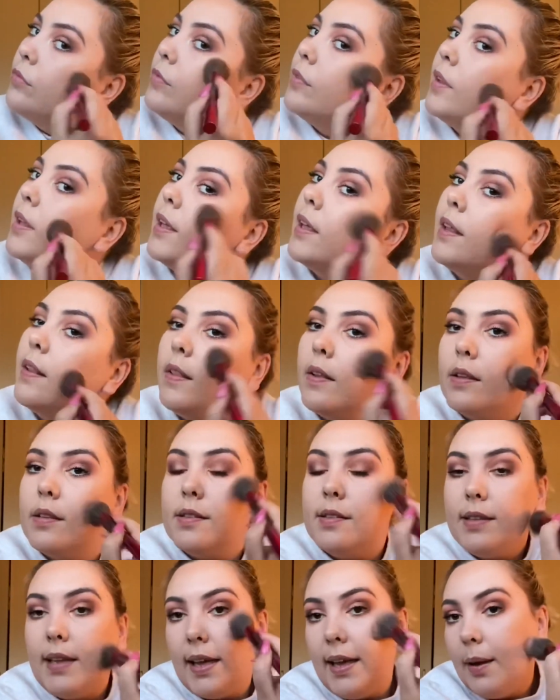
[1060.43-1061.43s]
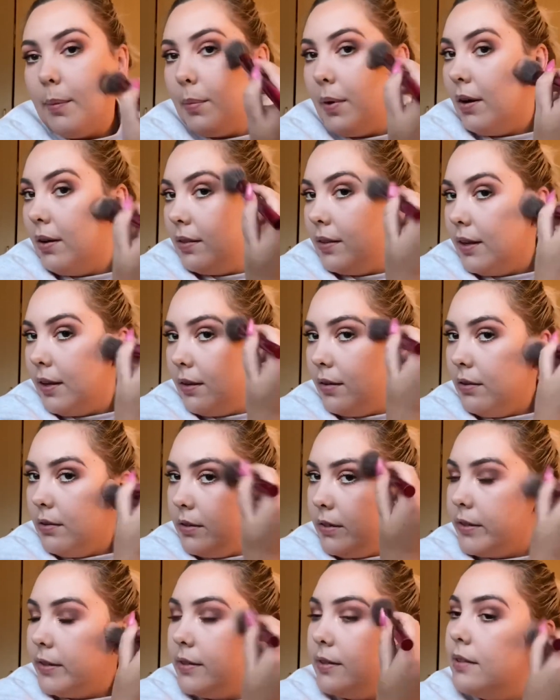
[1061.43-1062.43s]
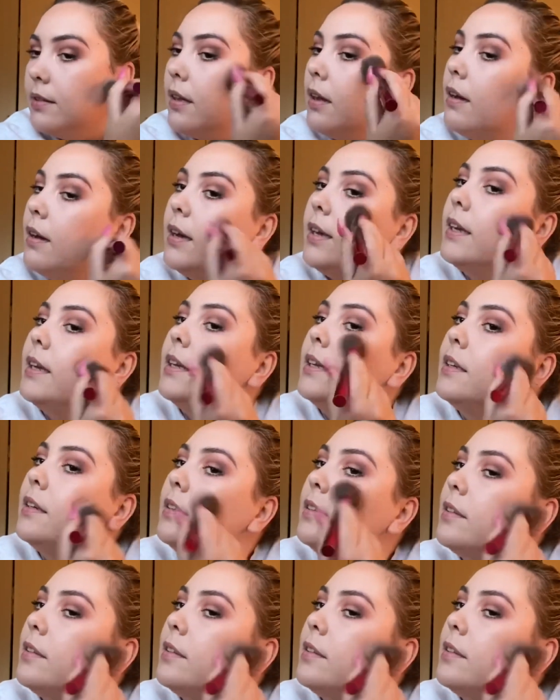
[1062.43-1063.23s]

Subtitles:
And the same on the other side,